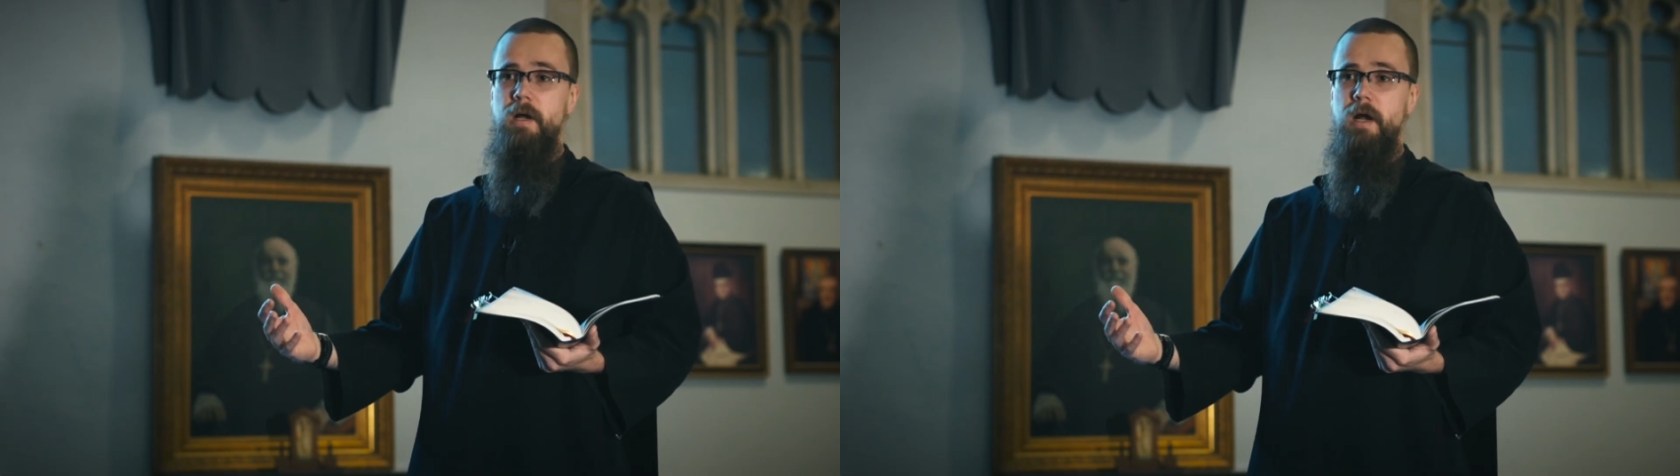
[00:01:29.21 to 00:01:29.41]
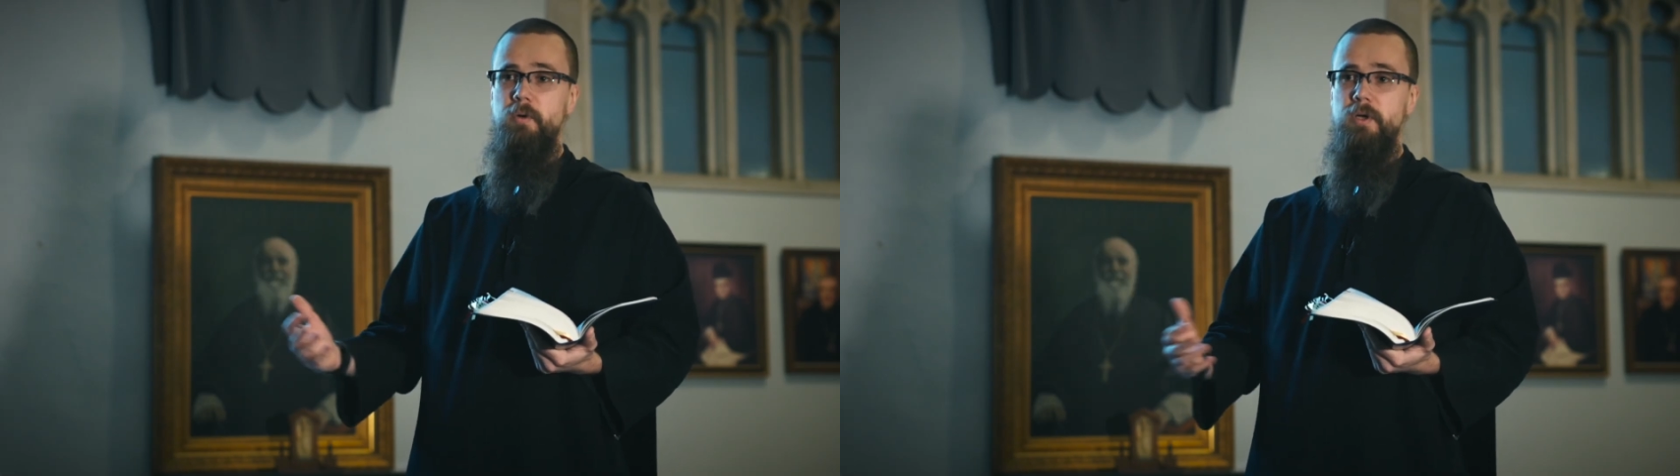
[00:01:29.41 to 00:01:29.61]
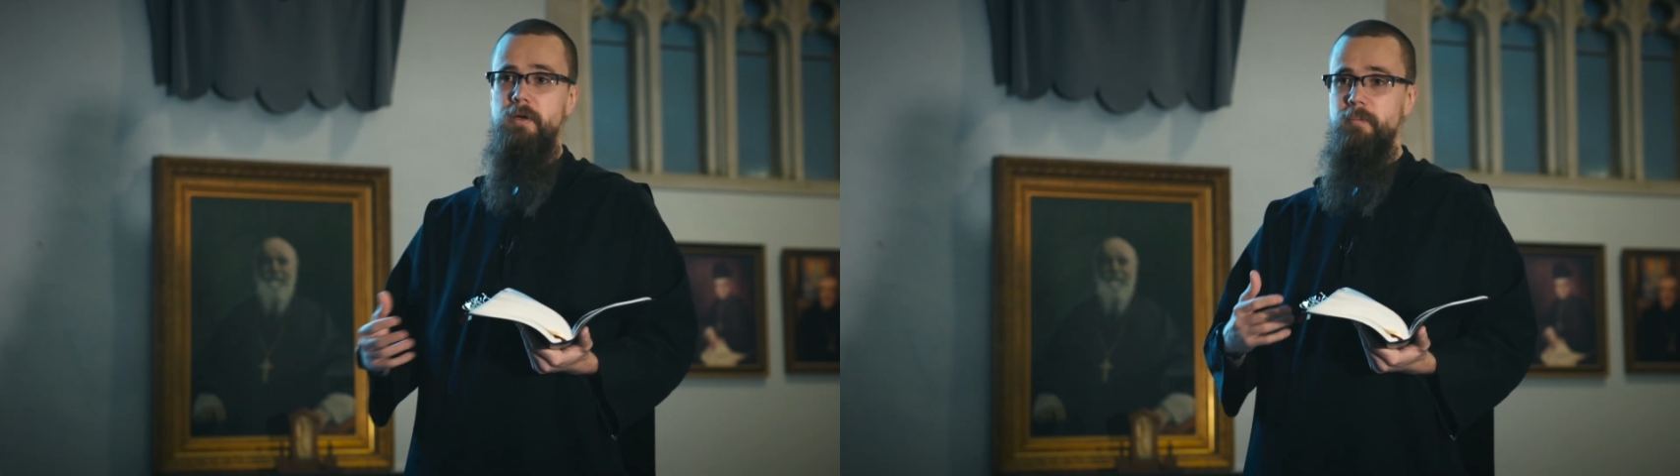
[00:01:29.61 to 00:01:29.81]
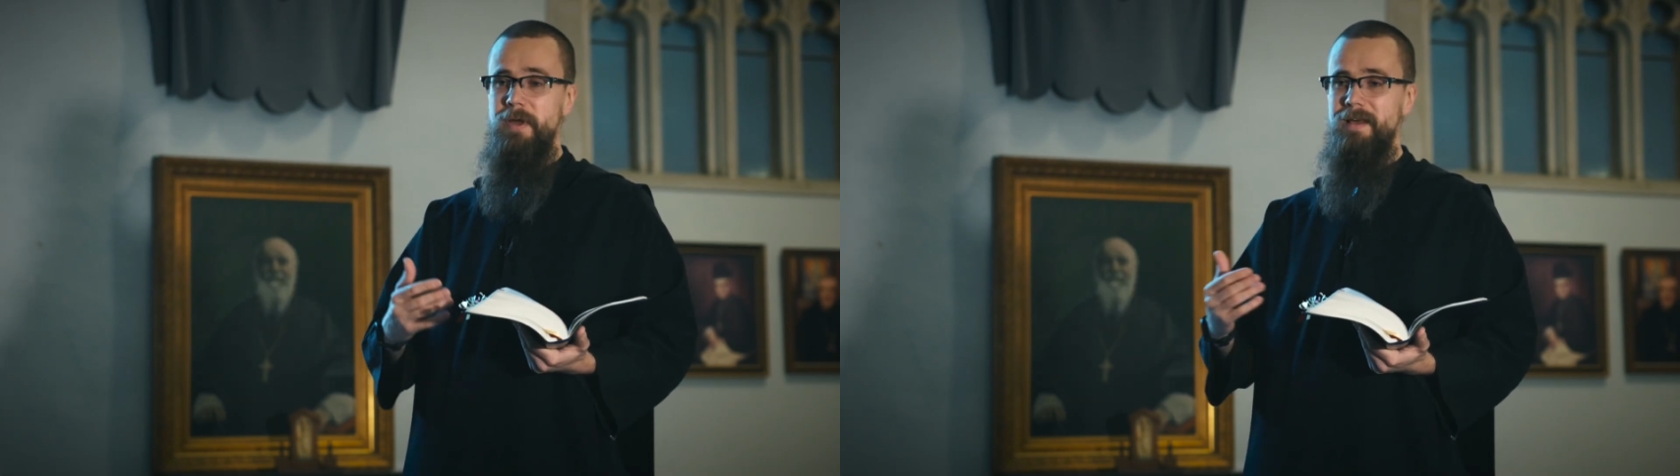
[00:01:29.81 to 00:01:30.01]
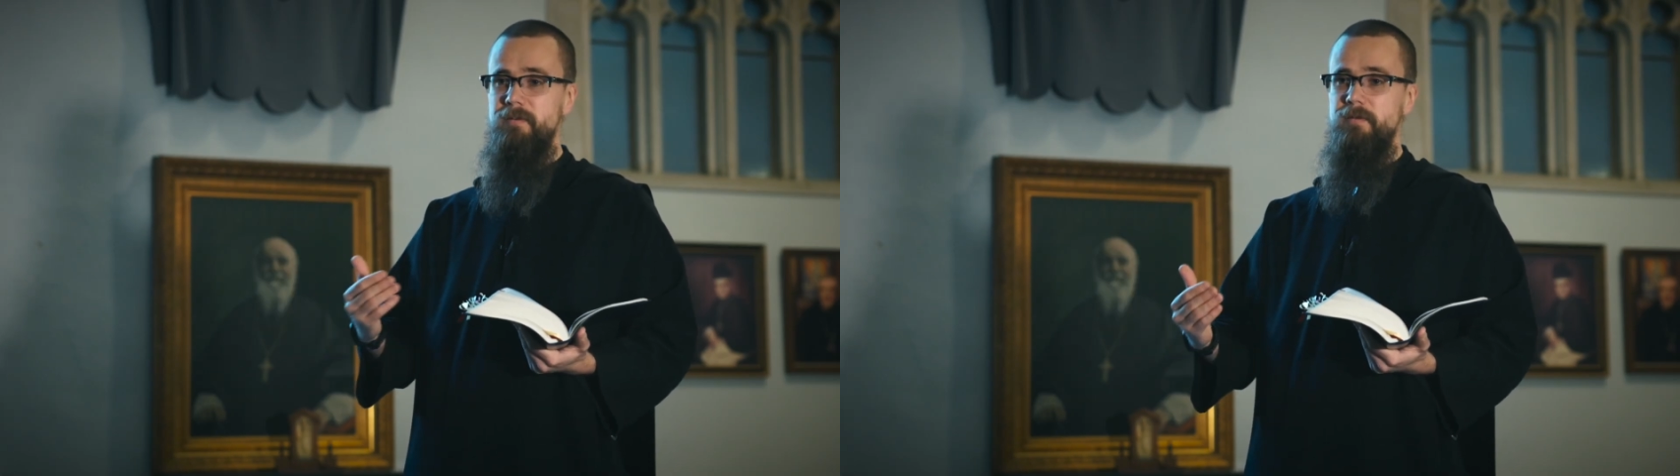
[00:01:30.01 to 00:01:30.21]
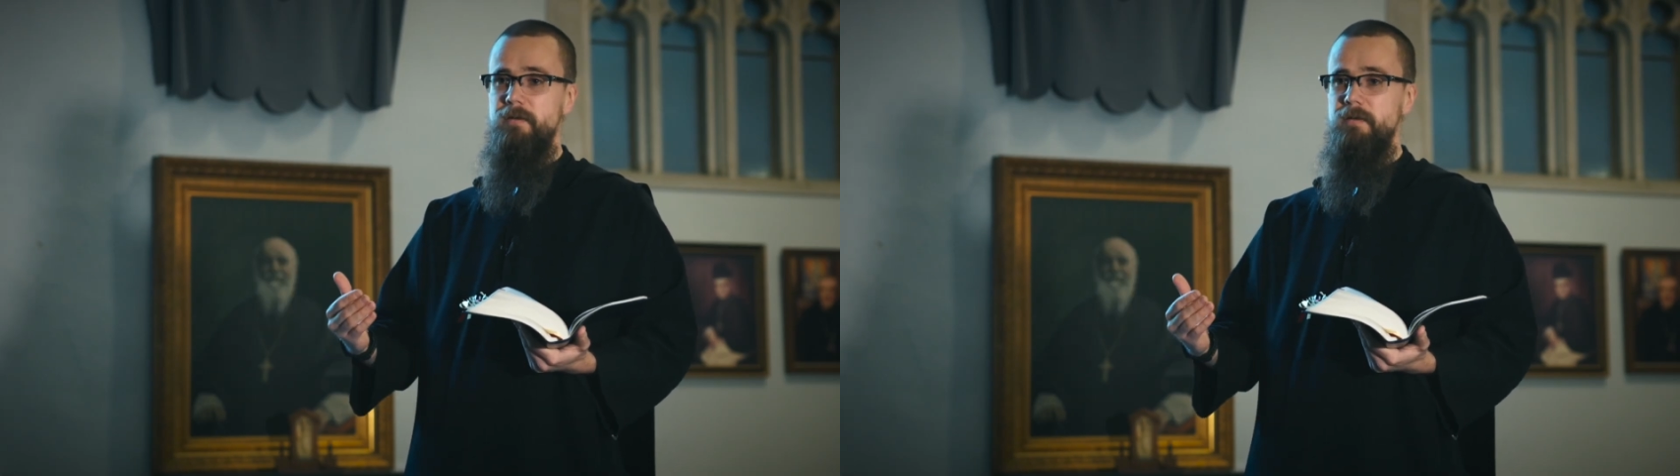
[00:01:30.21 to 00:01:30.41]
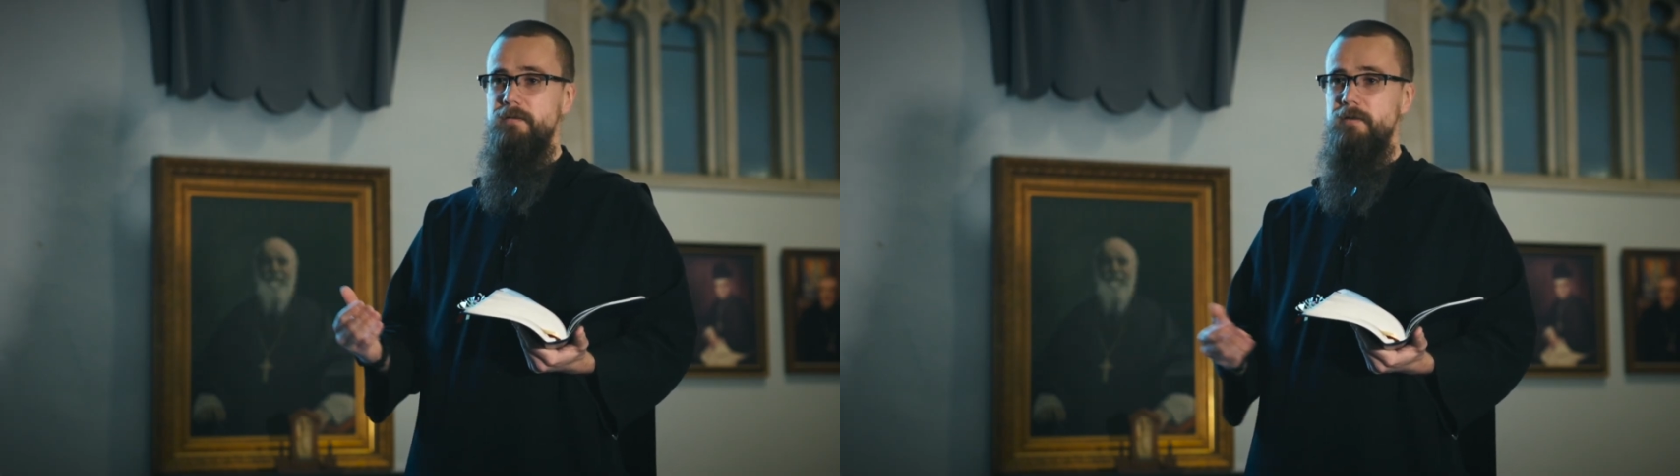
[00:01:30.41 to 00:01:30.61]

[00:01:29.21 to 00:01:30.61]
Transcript: our capacity